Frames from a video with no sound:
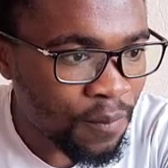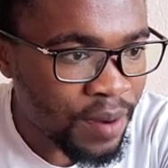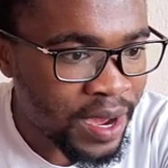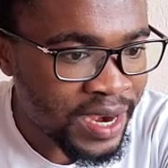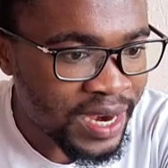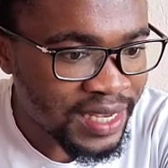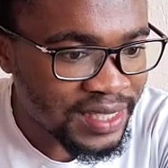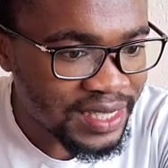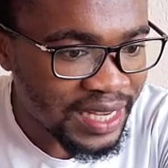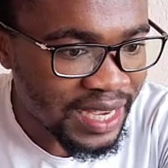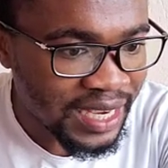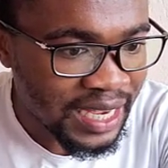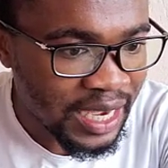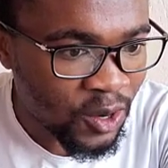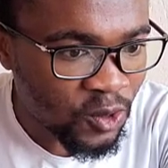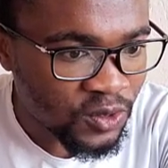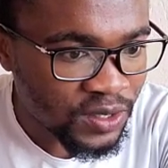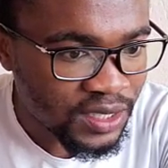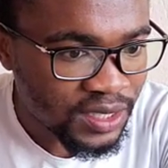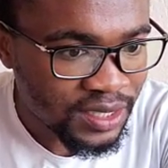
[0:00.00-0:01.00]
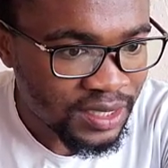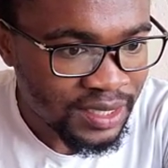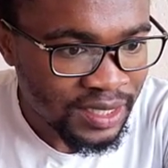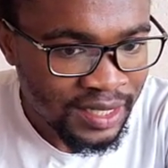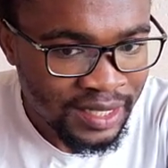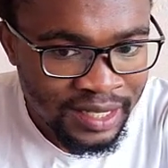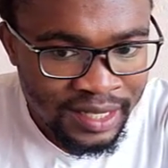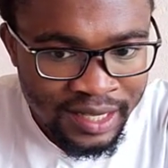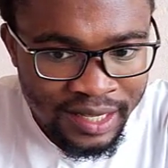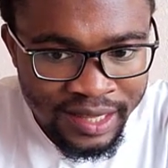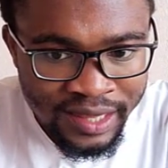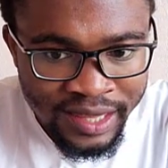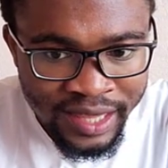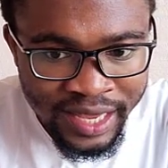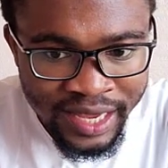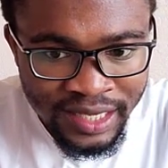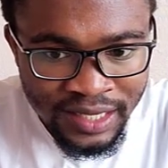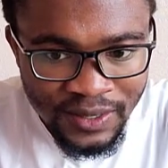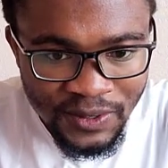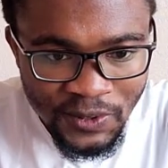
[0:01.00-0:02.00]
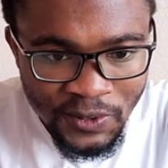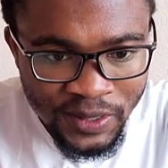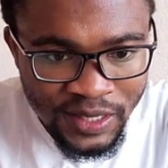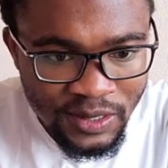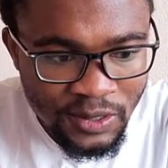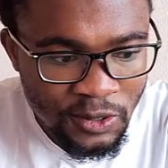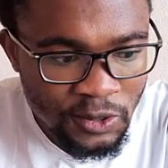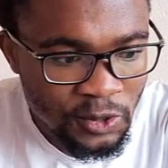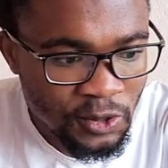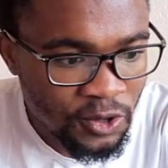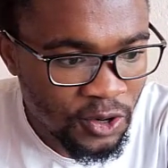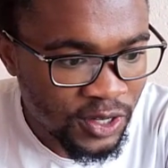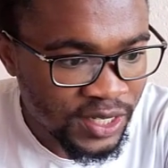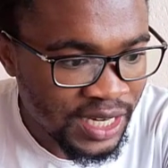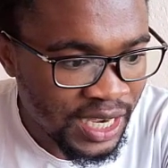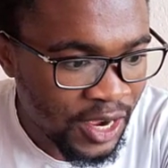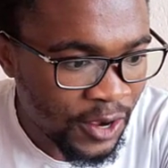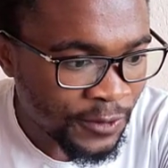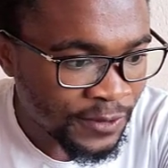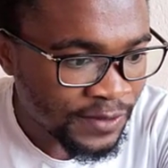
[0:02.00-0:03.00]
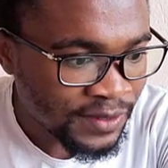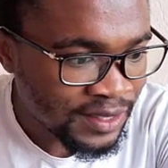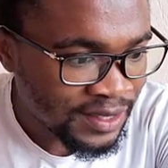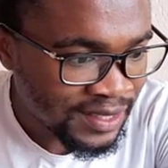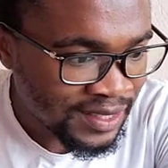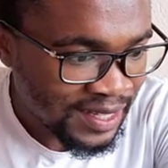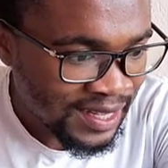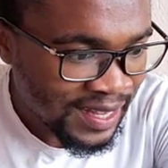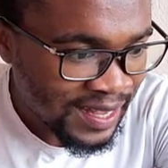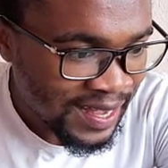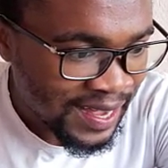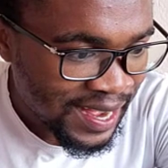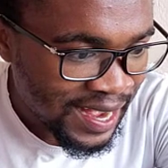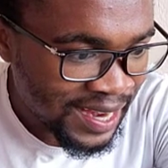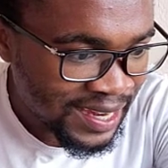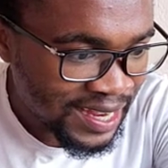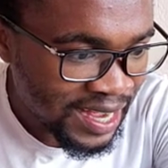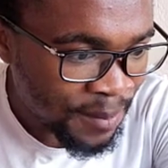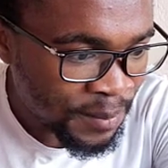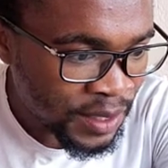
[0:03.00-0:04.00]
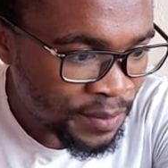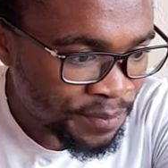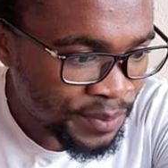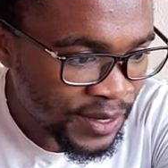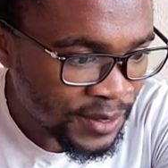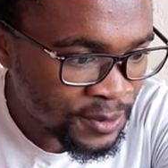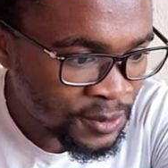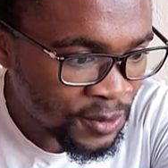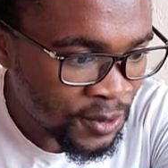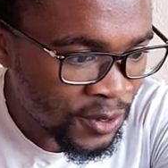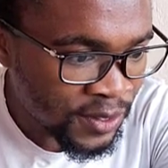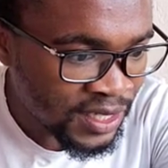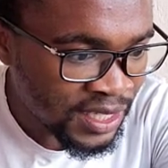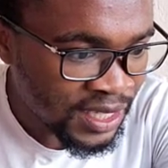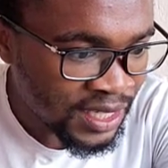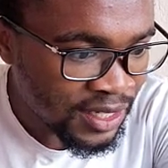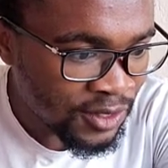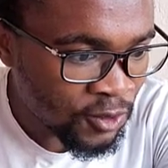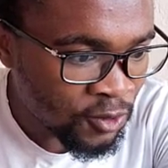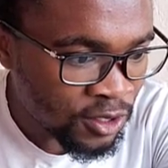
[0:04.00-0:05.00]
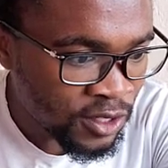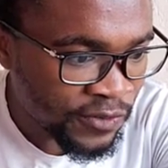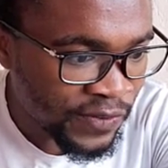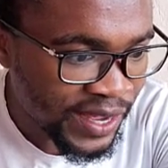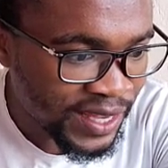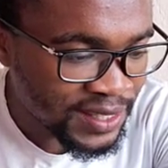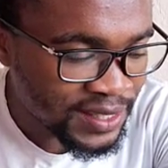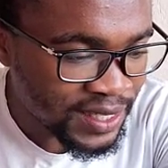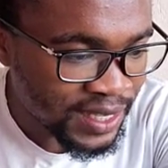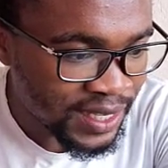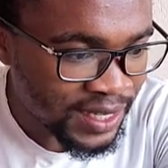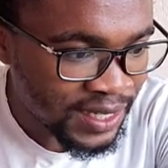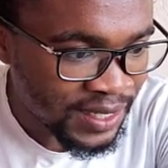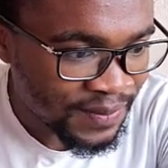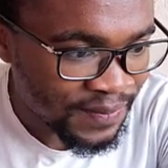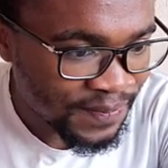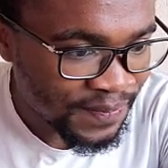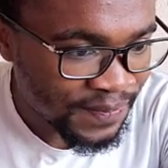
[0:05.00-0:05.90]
your Binance account. Then you need to scroll down and come and press on notify seller.